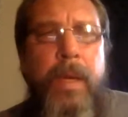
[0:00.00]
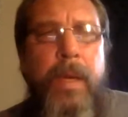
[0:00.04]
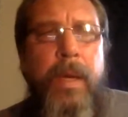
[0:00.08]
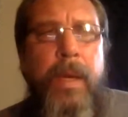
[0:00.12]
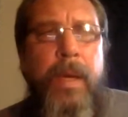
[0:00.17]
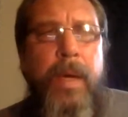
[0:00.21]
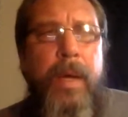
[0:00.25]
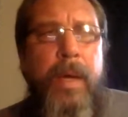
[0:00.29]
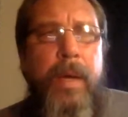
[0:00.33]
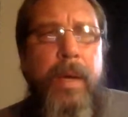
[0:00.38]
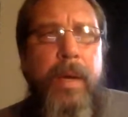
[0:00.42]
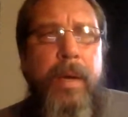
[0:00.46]

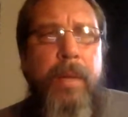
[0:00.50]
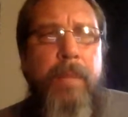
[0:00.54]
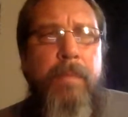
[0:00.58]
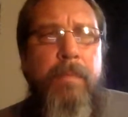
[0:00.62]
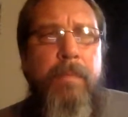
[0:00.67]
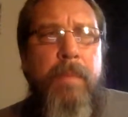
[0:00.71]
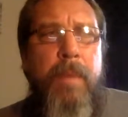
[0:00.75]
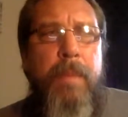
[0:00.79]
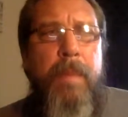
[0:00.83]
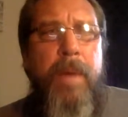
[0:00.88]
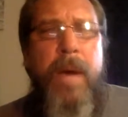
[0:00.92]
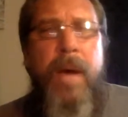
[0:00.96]
My
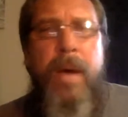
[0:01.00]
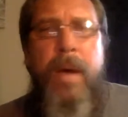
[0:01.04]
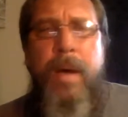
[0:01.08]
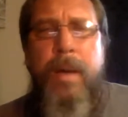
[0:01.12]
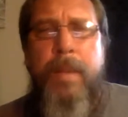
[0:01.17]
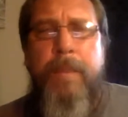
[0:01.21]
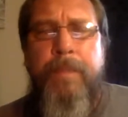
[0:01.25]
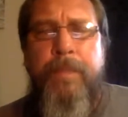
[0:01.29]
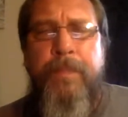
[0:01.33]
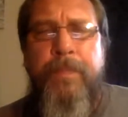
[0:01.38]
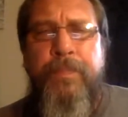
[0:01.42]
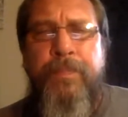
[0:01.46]

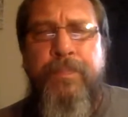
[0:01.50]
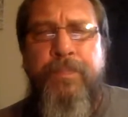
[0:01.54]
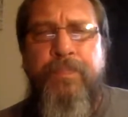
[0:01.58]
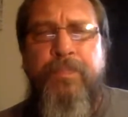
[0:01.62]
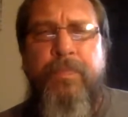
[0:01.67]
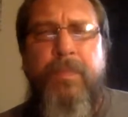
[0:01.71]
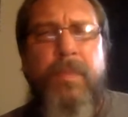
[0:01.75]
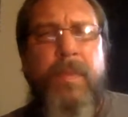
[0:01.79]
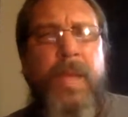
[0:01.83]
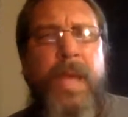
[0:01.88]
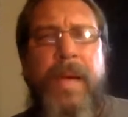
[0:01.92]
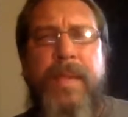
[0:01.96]
mom,
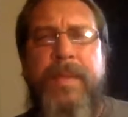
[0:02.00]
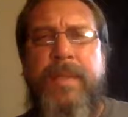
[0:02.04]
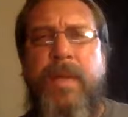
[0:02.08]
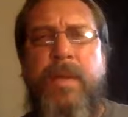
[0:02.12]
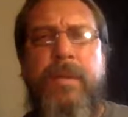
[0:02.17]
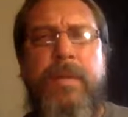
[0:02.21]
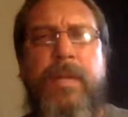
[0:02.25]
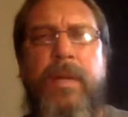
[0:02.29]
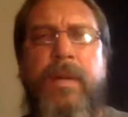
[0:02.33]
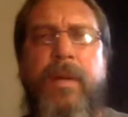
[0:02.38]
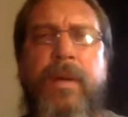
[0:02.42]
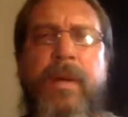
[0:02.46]
I
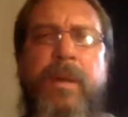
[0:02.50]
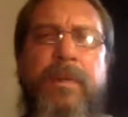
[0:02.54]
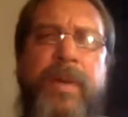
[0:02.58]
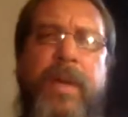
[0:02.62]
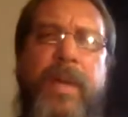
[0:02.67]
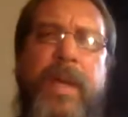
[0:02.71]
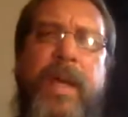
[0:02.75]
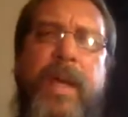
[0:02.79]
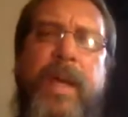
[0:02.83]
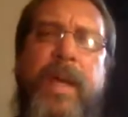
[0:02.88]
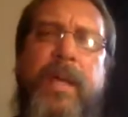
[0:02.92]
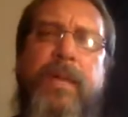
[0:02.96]
talk to her every
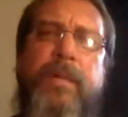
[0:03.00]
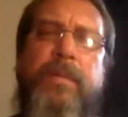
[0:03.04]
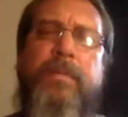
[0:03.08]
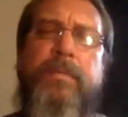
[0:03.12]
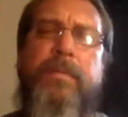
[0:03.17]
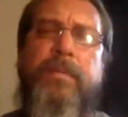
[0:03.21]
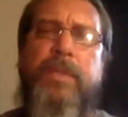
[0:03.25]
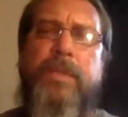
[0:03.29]
day,